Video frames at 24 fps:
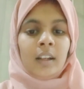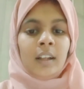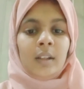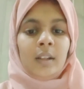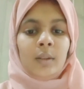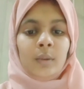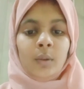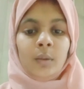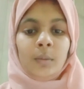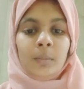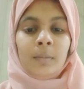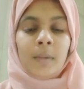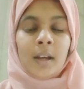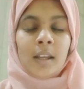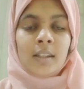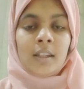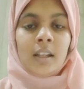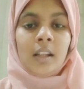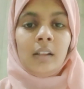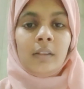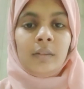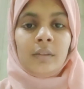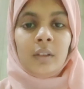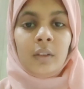Hello,
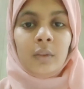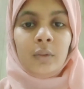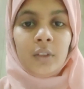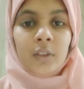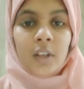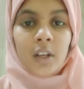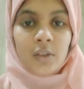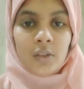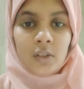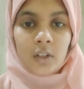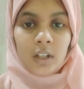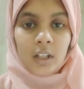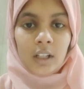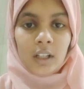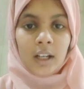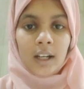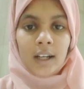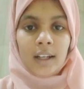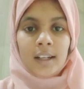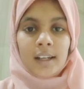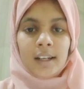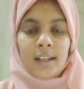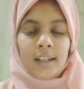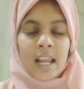myself Sufia
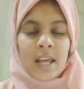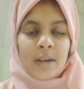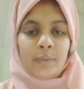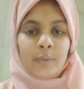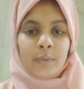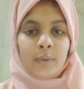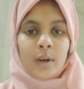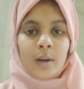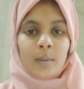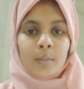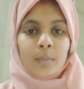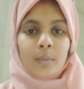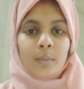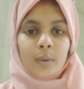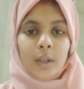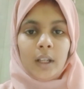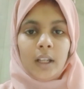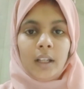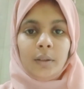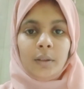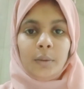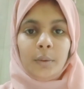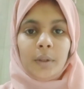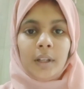Shikalkar and I am from
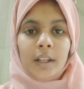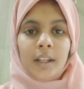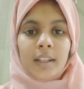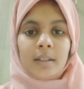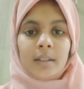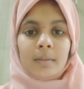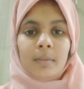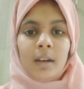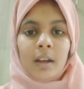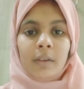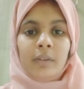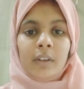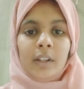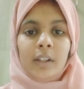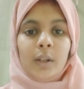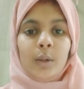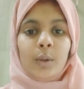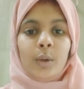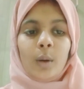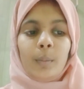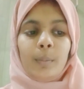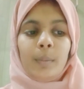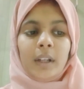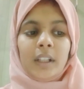Pune. Today's my video
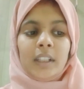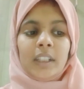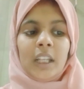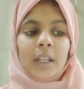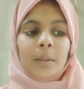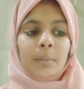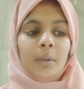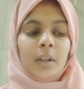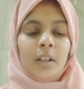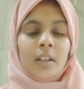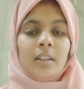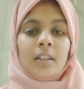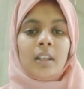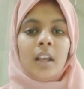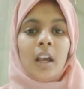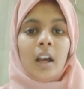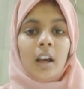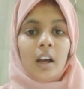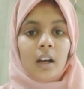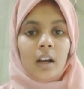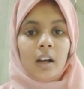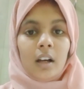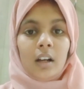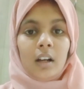topic name is
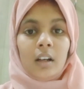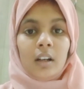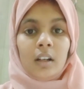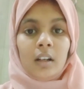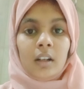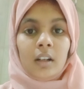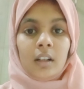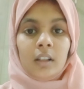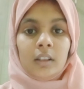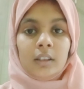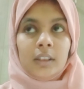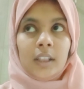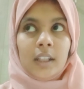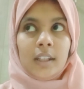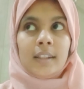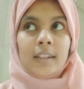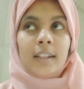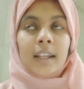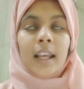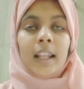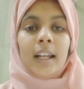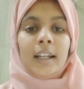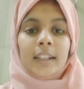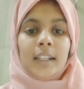the
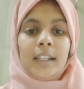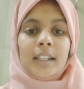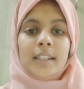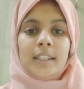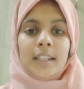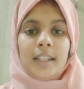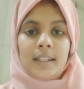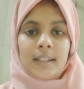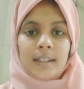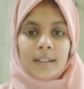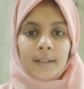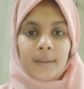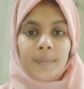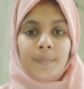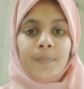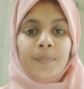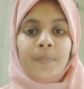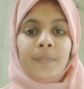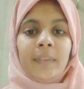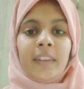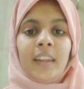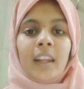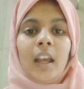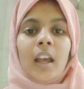skeleton system.
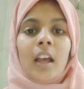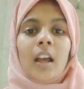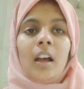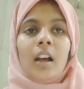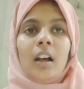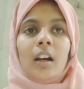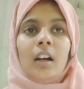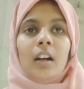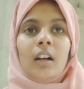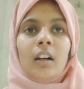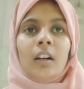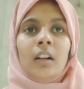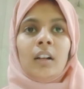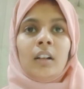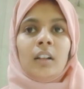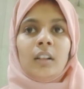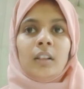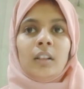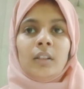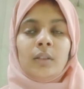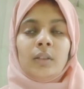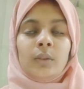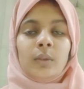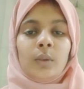
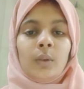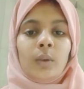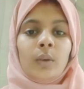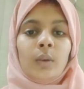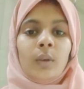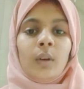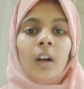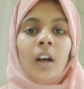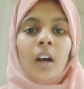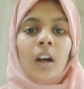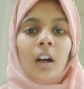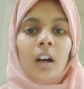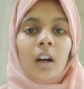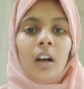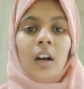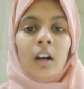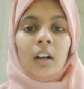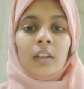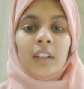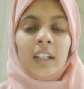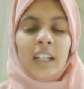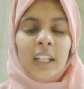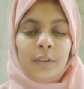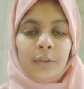
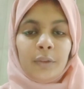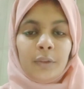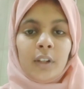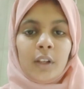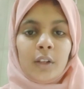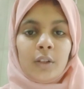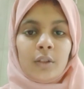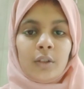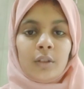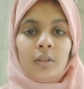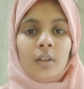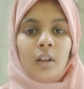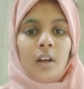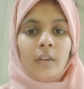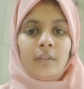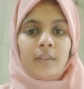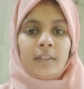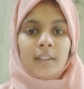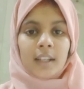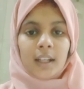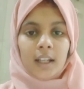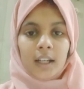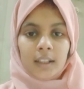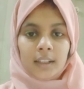The definition of
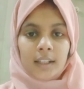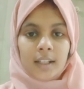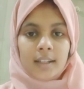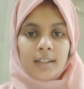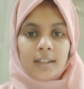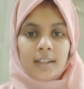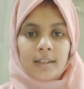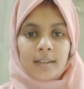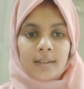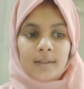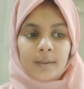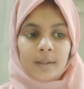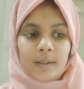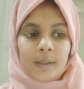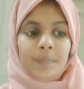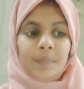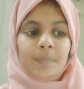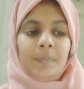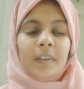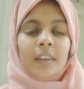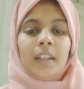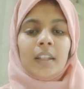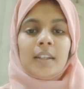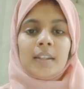skeleton
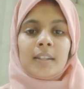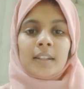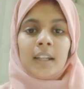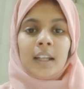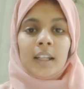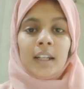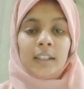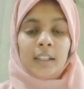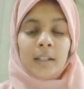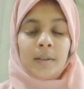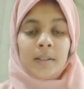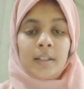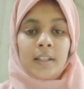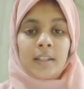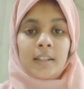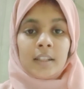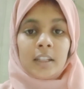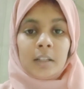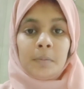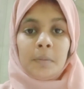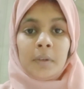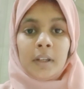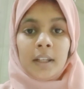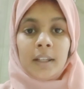system: the skeleton
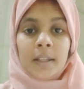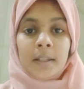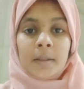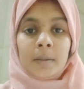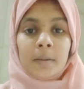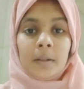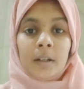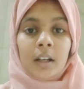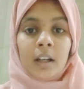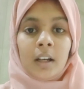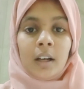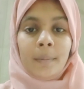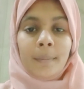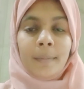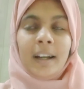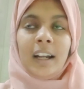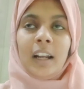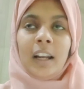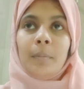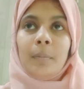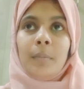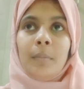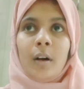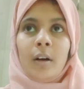system is
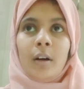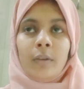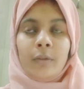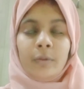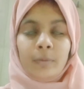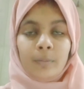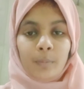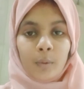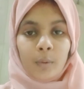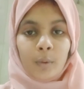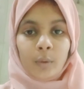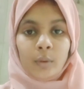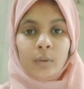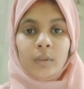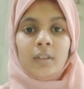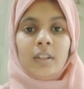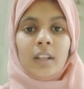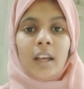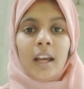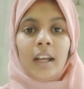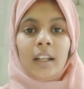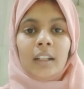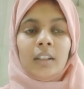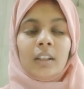made up of
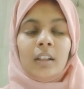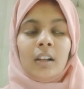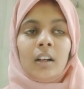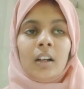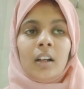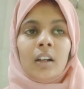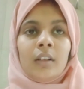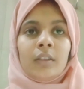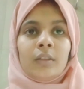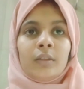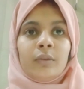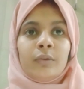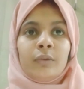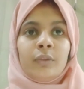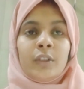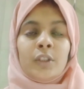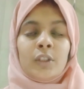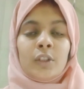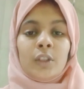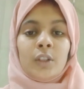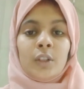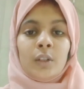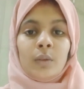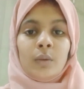bones and
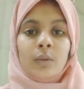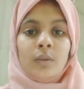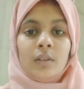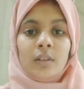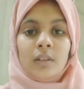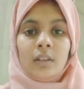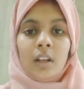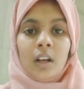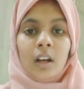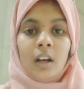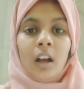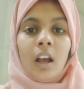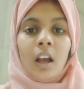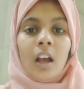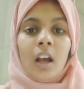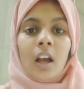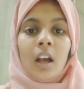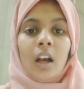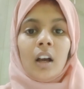which gives the